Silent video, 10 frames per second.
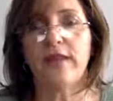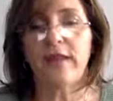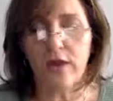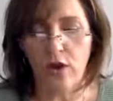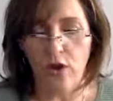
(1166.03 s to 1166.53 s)

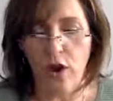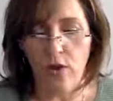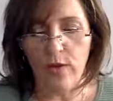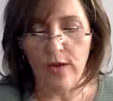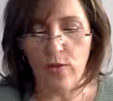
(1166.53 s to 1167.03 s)
you're
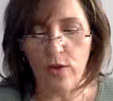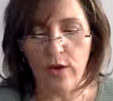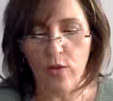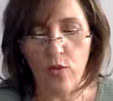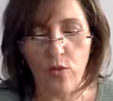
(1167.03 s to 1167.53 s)
always
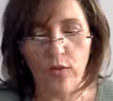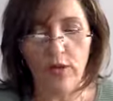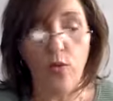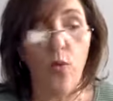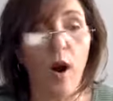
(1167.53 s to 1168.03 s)
working you
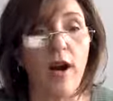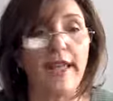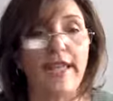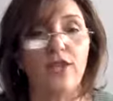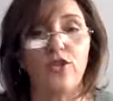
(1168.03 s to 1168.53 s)
know
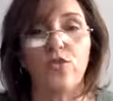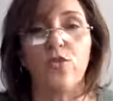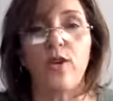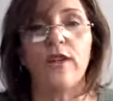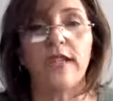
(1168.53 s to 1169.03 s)
walking
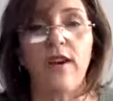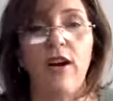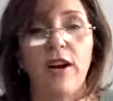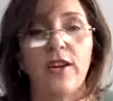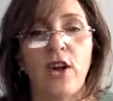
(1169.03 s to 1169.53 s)
towards
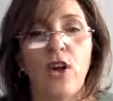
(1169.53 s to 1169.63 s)
god